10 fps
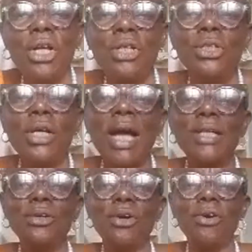add
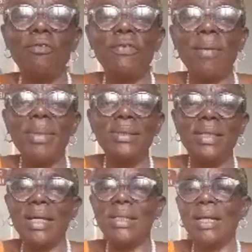your
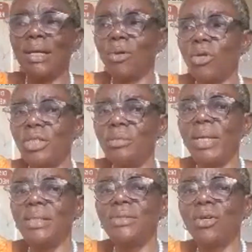fermented condiments,